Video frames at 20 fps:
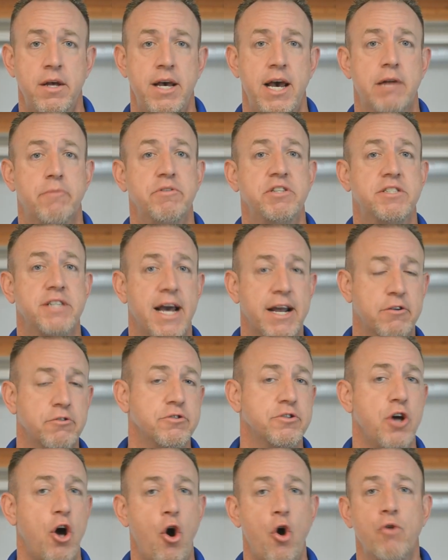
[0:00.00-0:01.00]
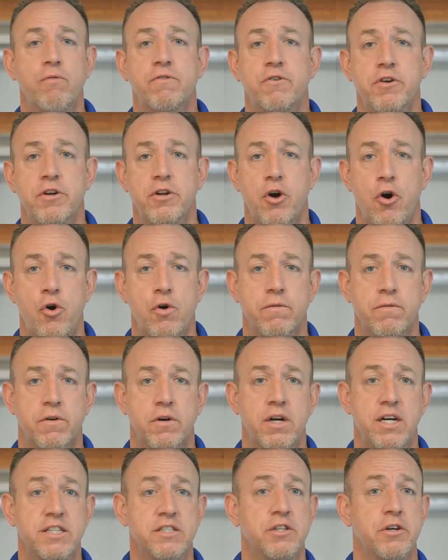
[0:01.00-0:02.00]
and recycles over and
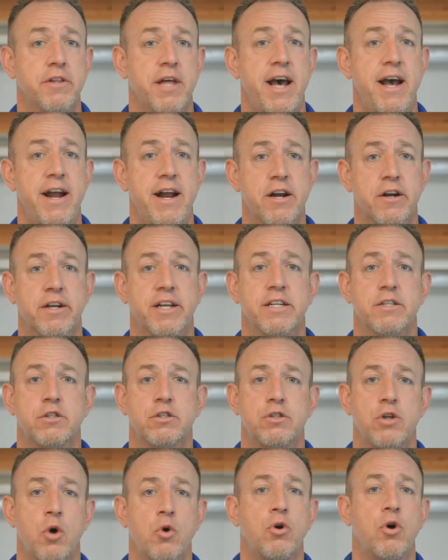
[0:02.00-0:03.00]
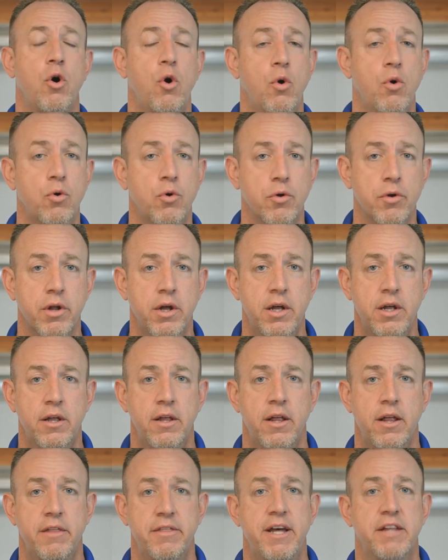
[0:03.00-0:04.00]
over until that air gets so cold
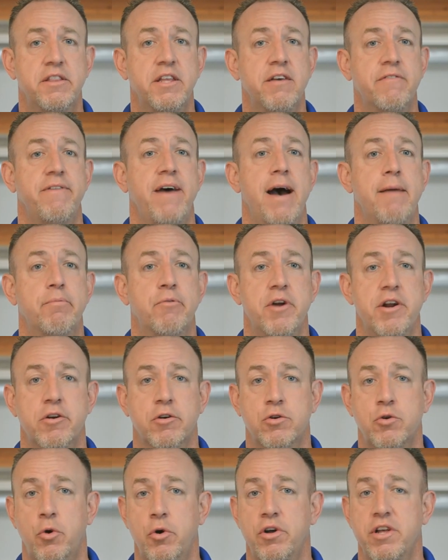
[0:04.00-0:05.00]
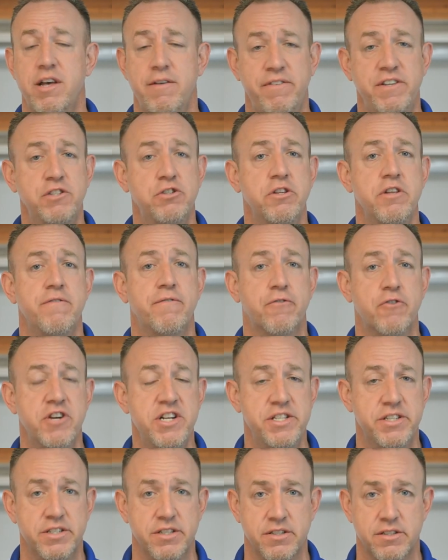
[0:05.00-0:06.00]
that the evaporator coil eventually
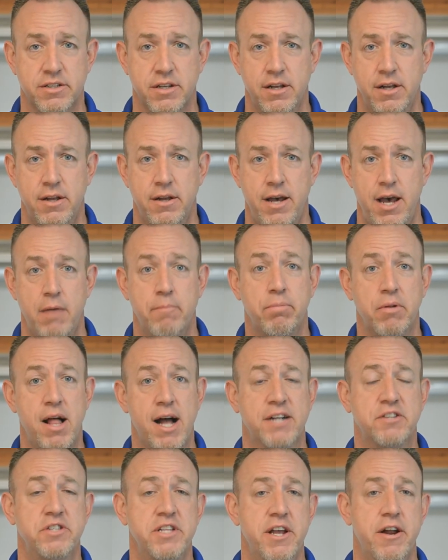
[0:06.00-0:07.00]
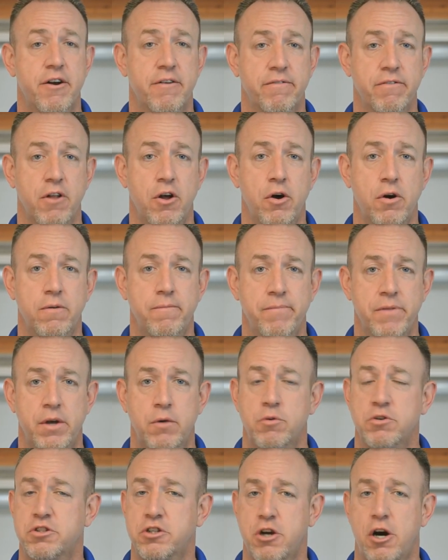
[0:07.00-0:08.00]
freezes and blocks the airflow,
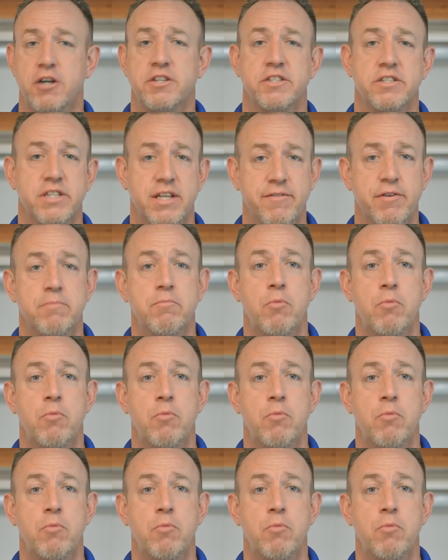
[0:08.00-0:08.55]
which causes even